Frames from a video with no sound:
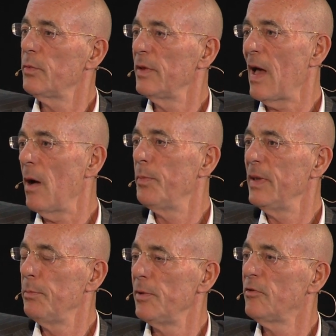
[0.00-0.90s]
with how
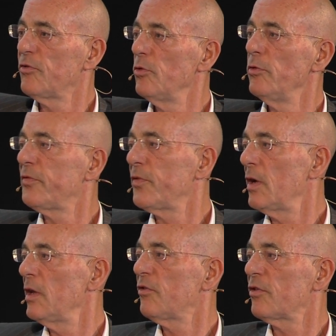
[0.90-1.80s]
people choose
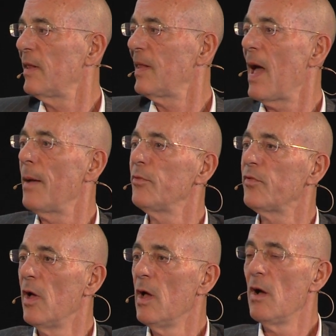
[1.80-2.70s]
furniture and
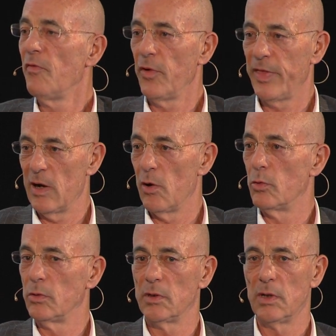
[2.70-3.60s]
lamps for their
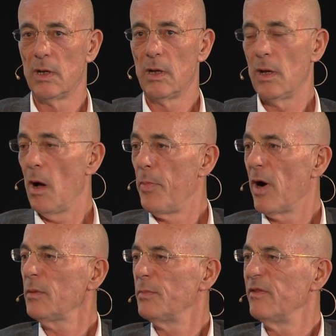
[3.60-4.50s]
own
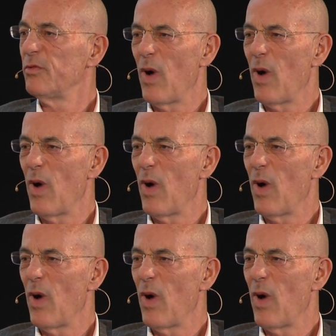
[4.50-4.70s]
apartments.